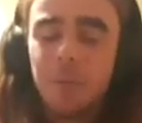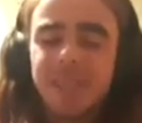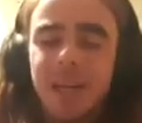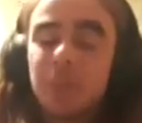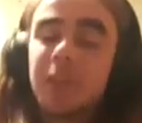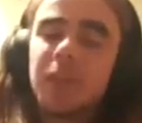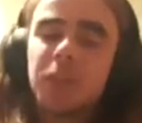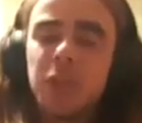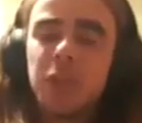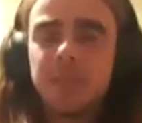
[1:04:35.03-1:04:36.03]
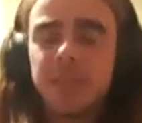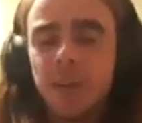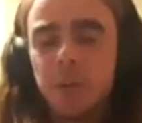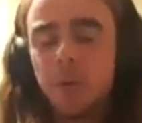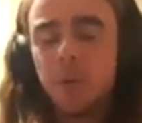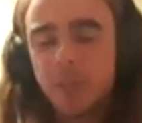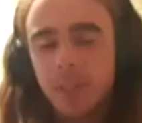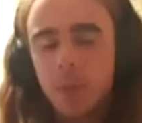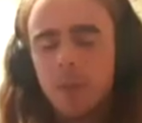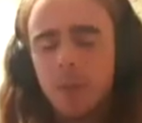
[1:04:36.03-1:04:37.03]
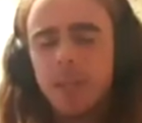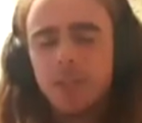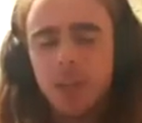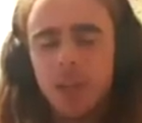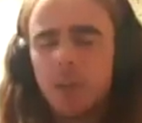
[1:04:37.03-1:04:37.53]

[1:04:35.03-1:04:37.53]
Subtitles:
But we did a search in Taupo a couple of years ago. A